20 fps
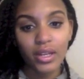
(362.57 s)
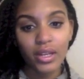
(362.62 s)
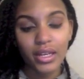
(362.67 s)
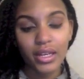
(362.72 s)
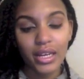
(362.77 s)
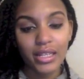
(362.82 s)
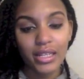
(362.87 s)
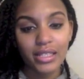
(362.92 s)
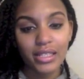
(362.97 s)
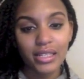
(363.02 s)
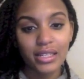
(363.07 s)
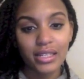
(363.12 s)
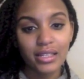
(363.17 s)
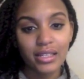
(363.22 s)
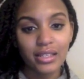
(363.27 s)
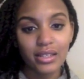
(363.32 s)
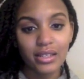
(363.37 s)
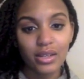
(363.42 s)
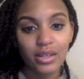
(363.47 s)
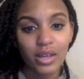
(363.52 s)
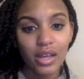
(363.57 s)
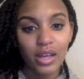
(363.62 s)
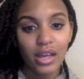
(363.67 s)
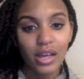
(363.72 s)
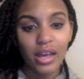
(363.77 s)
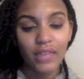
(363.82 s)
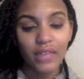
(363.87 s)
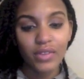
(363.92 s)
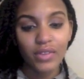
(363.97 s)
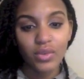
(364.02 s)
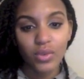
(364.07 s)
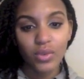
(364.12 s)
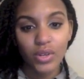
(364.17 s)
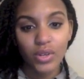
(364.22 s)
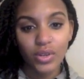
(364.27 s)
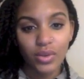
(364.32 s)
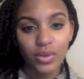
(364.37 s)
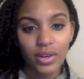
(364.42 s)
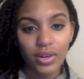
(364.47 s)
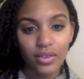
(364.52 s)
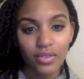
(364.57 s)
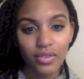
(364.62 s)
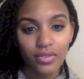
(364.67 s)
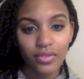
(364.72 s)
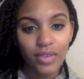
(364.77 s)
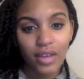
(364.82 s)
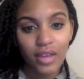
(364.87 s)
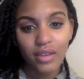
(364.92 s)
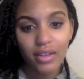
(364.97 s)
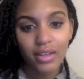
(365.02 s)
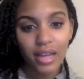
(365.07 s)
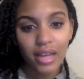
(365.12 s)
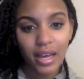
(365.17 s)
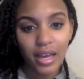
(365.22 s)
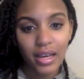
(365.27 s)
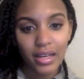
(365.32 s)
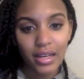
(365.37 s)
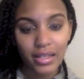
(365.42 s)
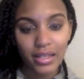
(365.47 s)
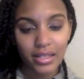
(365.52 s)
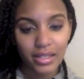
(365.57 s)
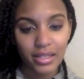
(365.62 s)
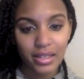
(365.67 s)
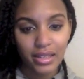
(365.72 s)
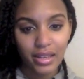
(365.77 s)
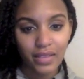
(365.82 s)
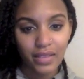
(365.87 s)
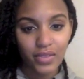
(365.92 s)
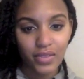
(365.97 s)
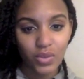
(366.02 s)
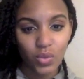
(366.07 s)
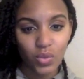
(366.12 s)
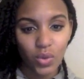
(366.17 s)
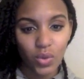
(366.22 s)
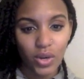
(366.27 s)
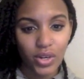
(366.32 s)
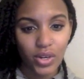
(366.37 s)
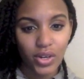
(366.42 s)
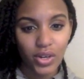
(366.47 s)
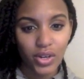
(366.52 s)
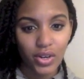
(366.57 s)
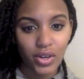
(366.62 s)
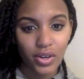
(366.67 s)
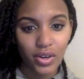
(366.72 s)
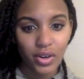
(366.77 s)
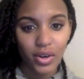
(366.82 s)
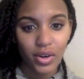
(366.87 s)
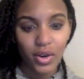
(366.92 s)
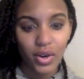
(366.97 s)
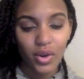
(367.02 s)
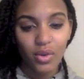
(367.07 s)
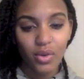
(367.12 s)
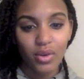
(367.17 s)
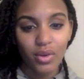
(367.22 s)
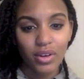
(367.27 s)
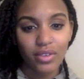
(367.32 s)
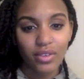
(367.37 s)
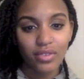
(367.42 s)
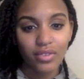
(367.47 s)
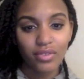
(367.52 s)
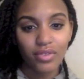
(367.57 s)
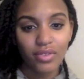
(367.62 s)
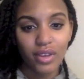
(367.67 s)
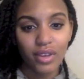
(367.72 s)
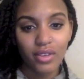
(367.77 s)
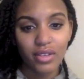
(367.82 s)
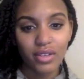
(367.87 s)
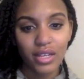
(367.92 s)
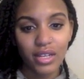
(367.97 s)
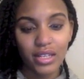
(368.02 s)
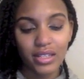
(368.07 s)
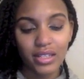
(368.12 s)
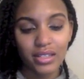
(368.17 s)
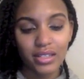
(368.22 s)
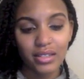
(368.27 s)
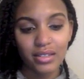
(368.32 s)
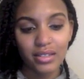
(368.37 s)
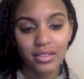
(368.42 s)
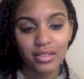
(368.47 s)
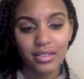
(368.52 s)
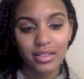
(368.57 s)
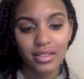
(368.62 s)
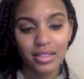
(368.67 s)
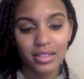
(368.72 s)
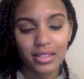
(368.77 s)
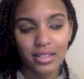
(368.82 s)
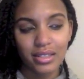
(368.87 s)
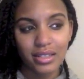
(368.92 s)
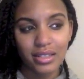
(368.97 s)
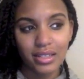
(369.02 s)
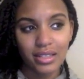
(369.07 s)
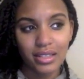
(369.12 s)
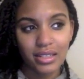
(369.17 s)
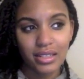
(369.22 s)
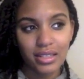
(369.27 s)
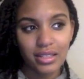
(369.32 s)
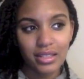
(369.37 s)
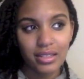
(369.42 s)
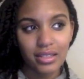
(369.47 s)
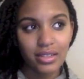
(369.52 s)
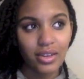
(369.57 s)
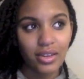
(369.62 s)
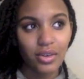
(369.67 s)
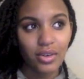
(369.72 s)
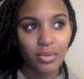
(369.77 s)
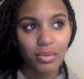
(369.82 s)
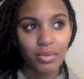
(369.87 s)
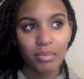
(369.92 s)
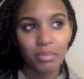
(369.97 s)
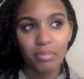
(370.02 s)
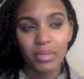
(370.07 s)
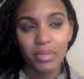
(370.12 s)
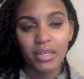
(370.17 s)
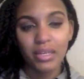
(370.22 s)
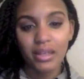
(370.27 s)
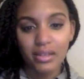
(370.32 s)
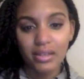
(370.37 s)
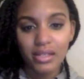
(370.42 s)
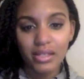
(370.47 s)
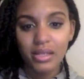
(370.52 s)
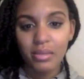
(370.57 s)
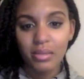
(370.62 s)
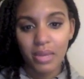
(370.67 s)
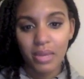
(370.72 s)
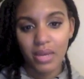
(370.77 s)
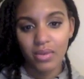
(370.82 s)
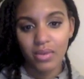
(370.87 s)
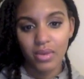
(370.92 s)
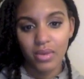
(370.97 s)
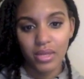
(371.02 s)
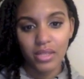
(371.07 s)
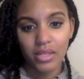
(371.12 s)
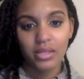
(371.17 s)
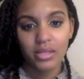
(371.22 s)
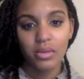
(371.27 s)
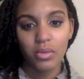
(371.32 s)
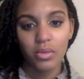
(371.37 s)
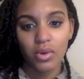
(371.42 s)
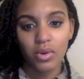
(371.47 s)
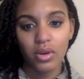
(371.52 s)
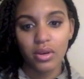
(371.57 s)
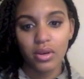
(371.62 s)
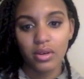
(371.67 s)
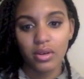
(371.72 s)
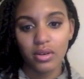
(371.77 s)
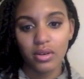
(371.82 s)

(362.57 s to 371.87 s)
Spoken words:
Like, I didn't have to wonder what it felt like. I didn't have to wonder what it felt like to, be intimate with someone.